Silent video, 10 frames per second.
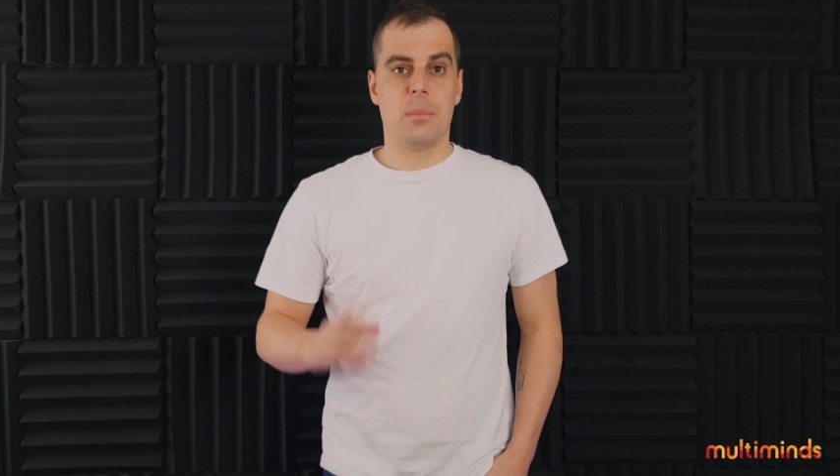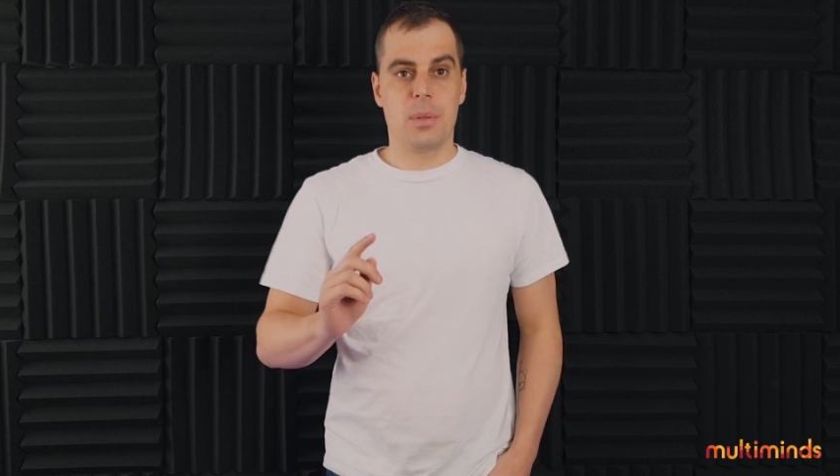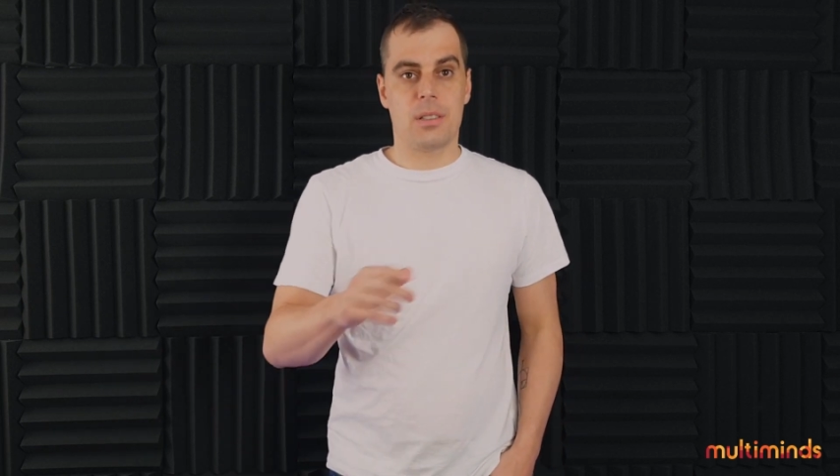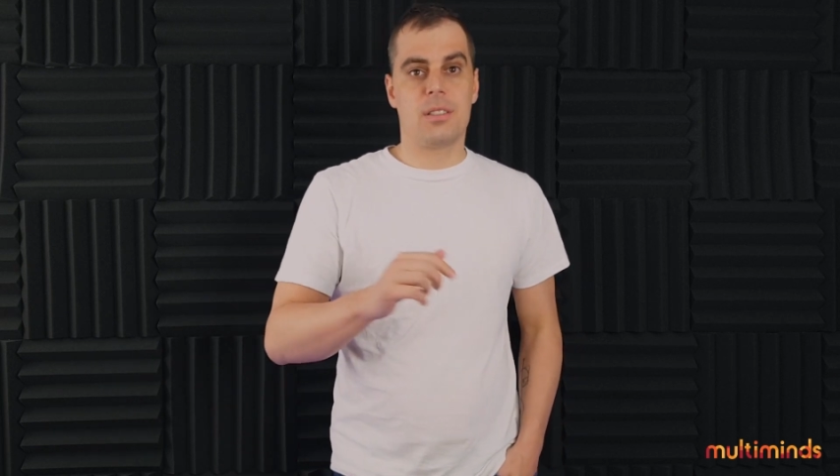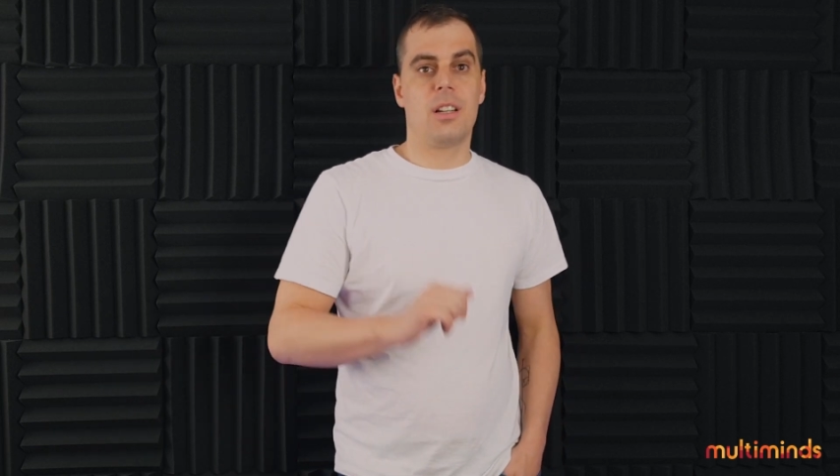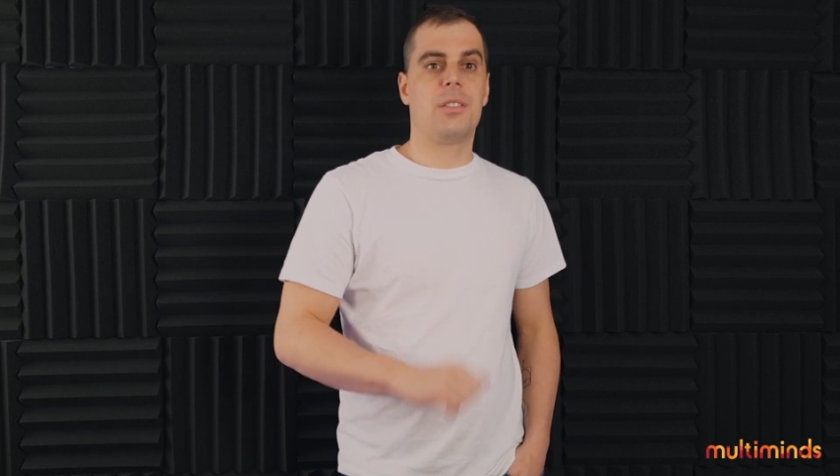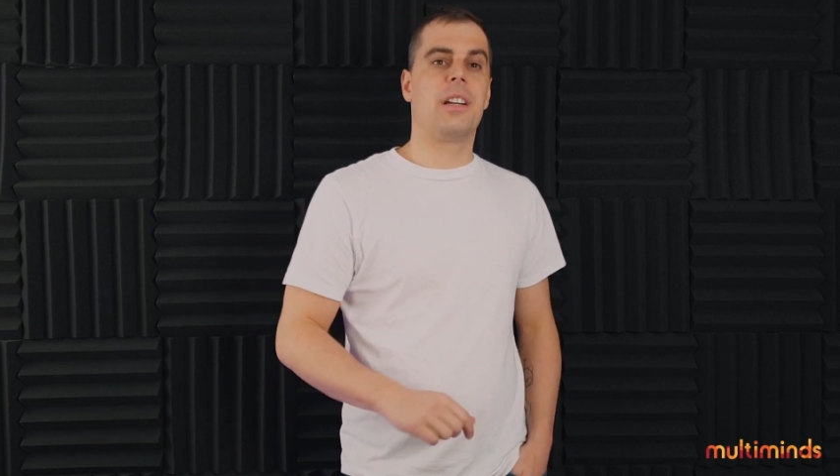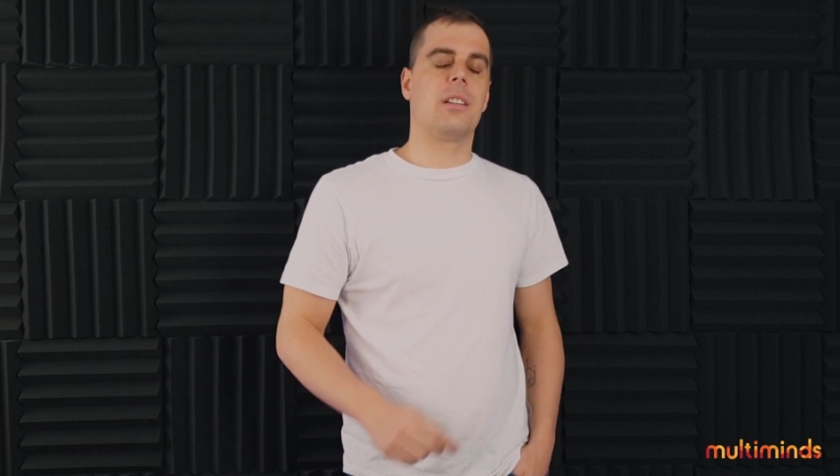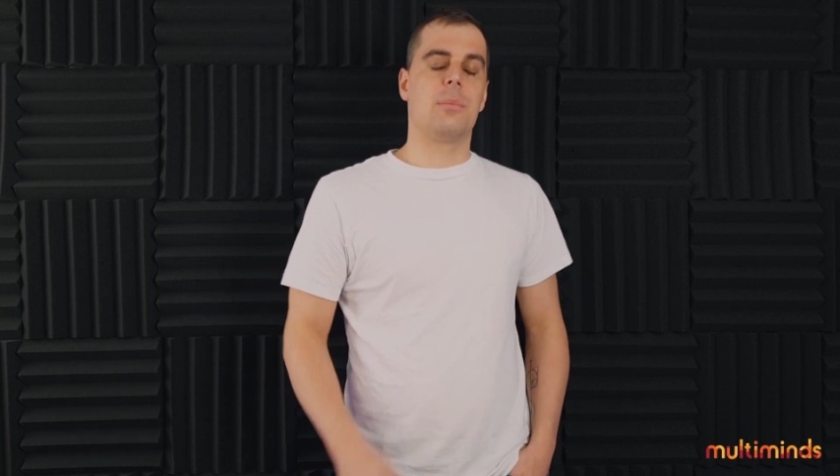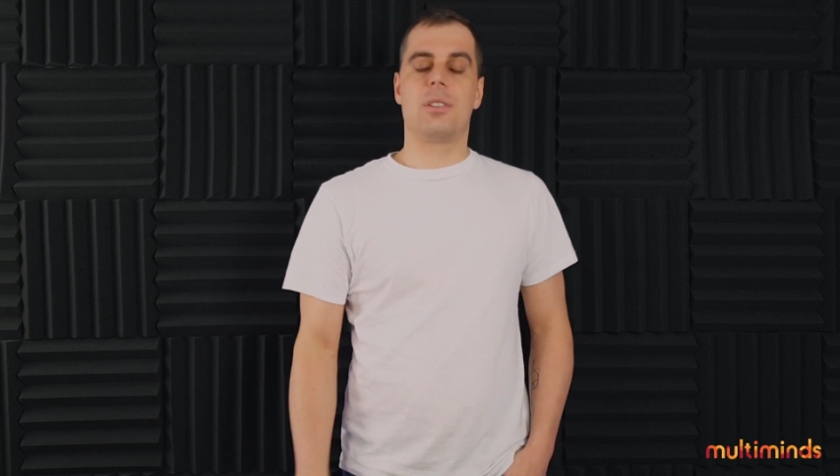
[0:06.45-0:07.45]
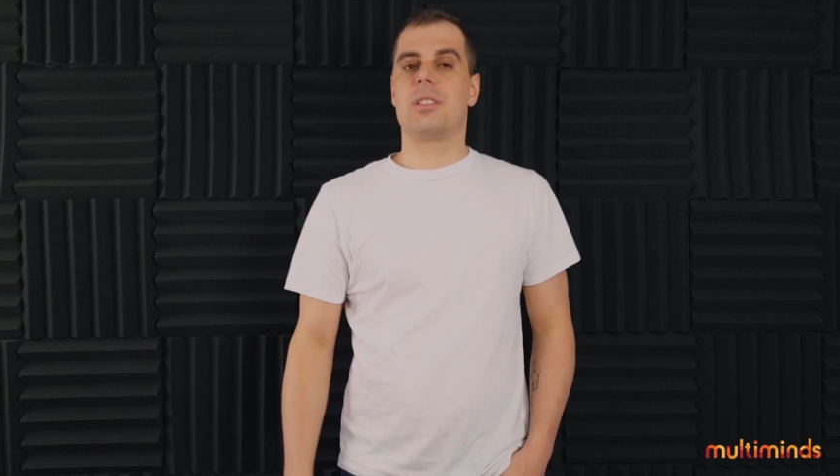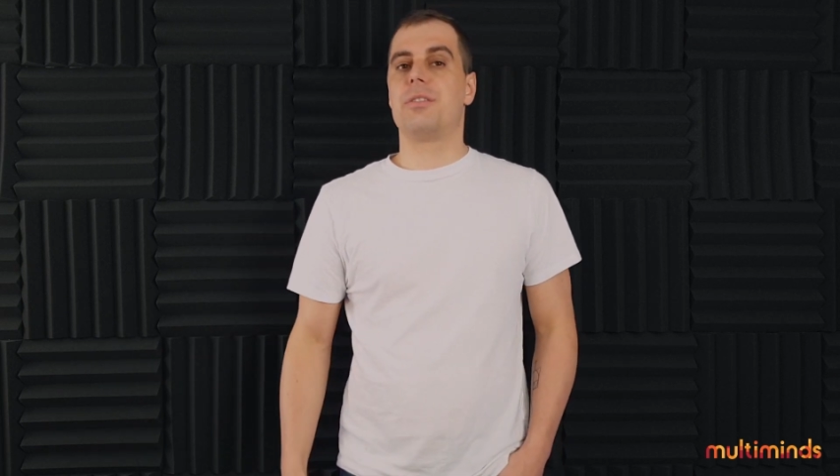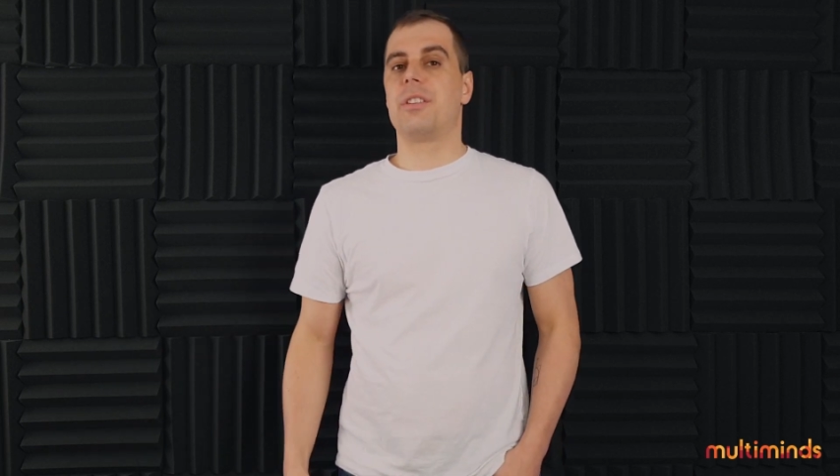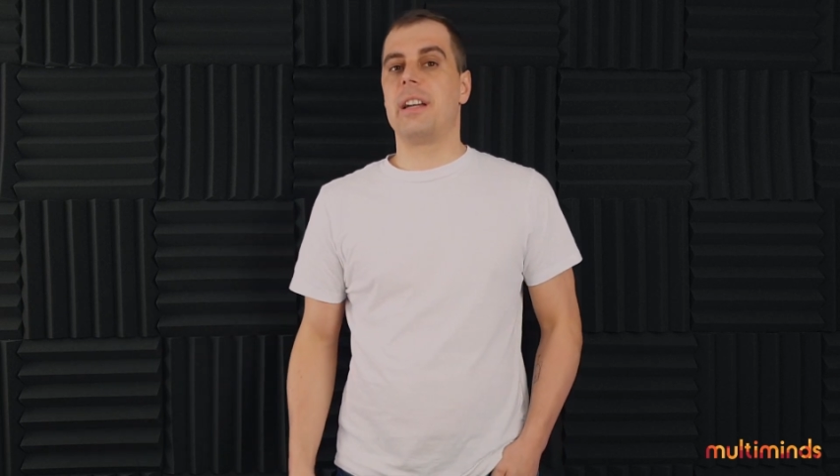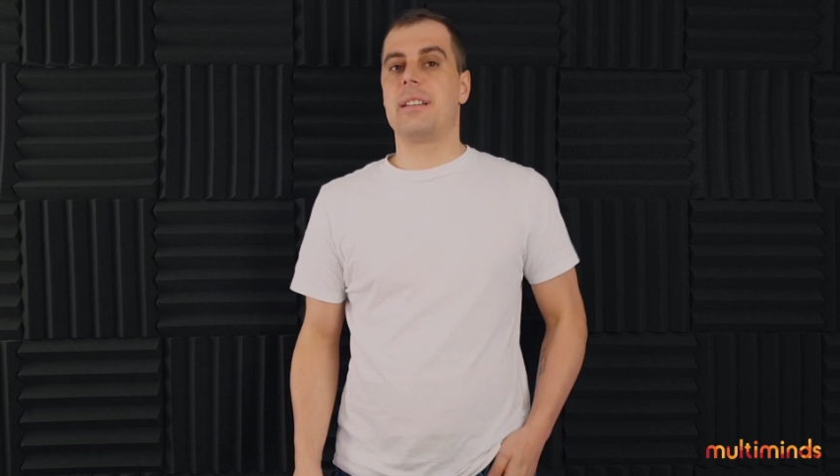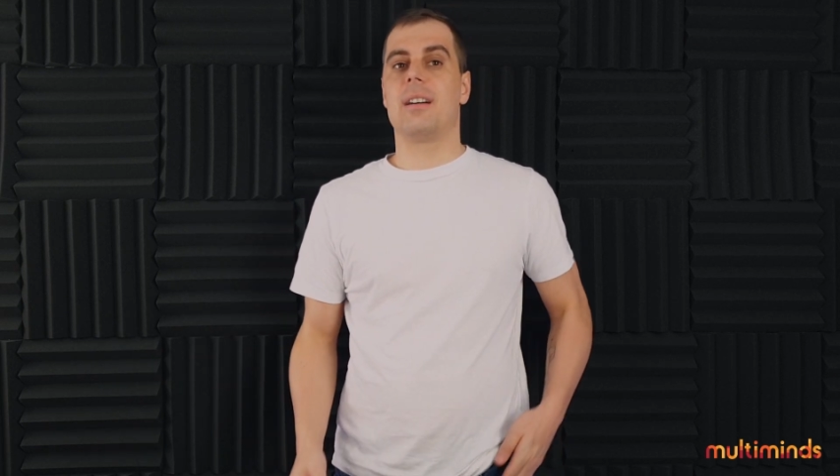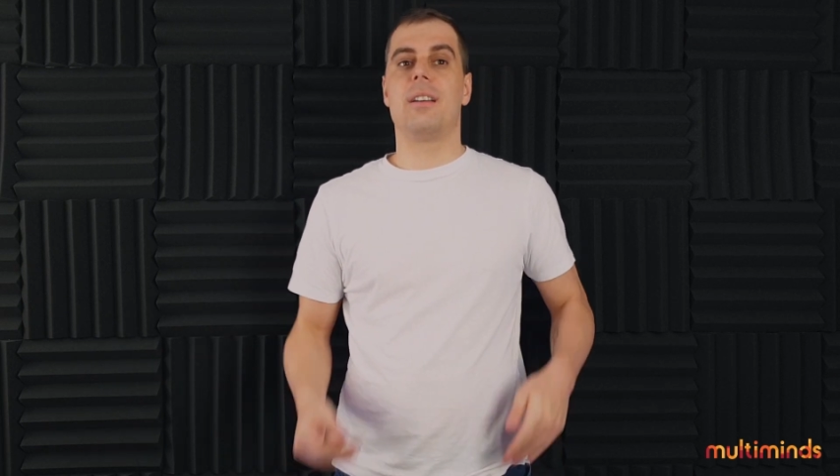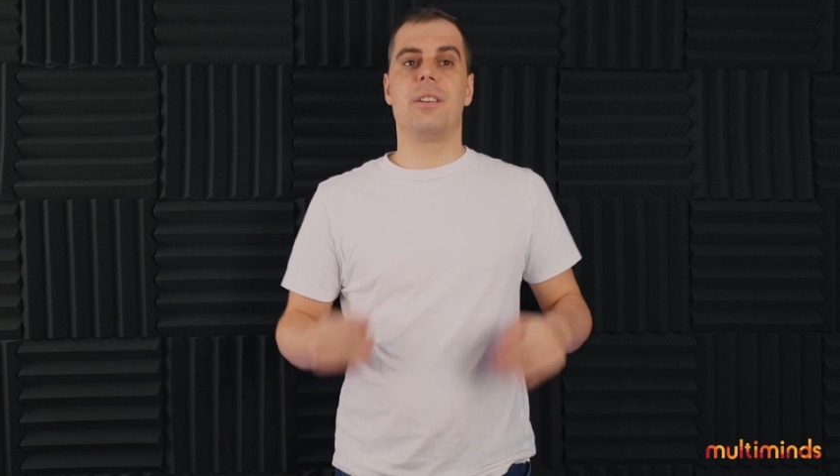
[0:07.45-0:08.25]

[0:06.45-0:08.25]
But to get the most of your data,